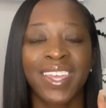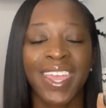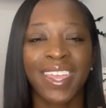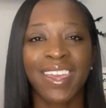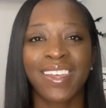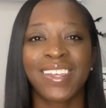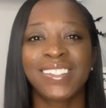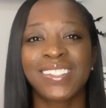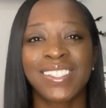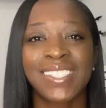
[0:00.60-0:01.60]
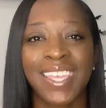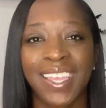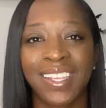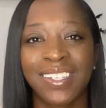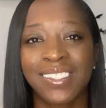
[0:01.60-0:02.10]
Hey guys, it's
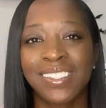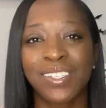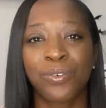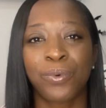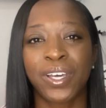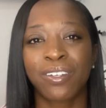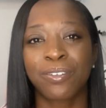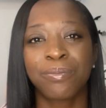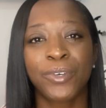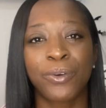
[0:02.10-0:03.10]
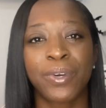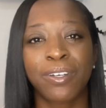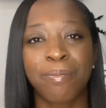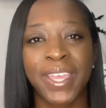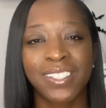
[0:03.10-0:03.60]
Candace. Welcome or
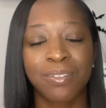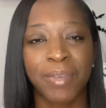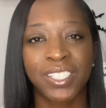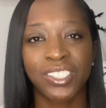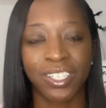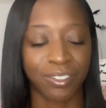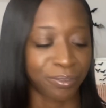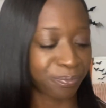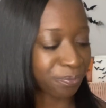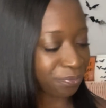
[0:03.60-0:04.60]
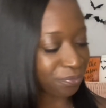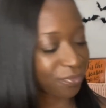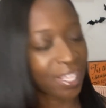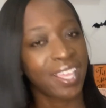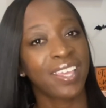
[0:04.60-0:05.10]
welcome back to my channel.
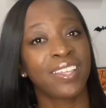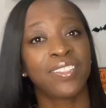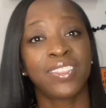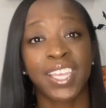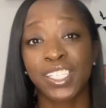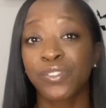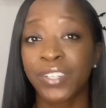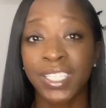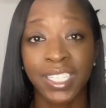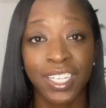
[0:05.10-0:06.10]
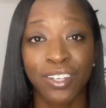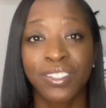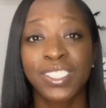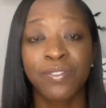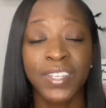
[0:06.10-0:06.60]
Thanks for clicking on
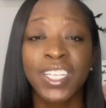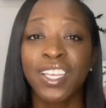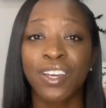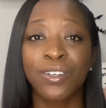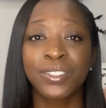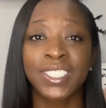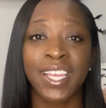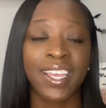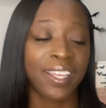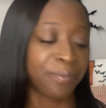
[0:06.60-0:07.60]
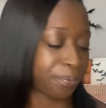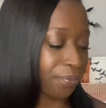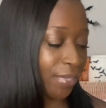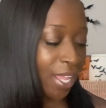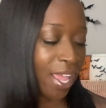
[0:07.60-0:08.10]
this video today.
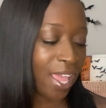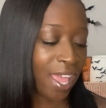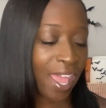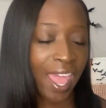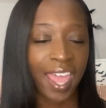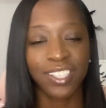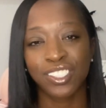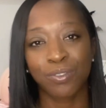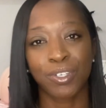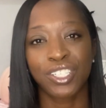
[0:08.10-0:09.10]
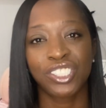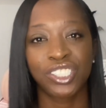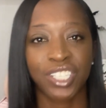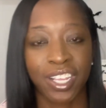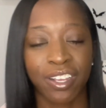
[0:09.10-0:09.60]
I just want to
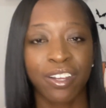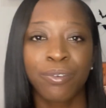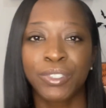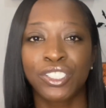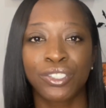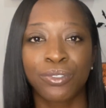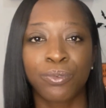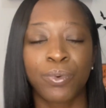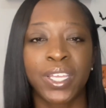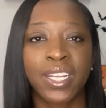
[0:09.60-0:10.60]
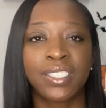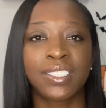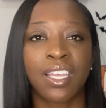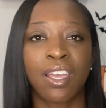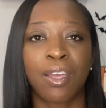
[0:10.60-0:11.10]
share with you what
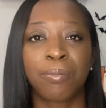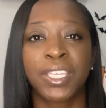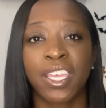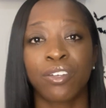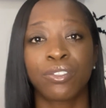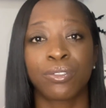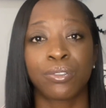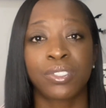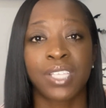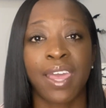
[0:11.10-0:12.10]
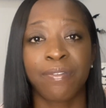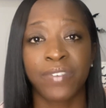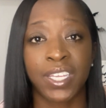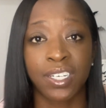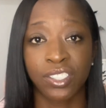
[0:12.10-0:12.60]
candles I
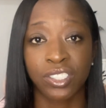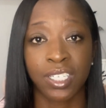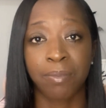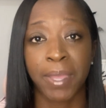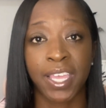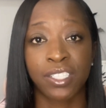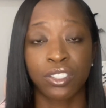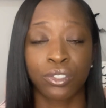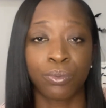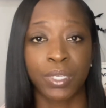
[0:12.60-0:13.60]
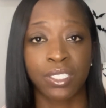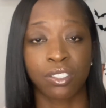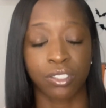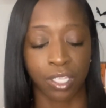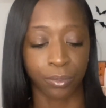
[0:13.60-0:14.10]
finished in the past 2 weeks
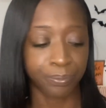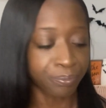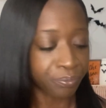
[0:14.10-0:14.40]
or so.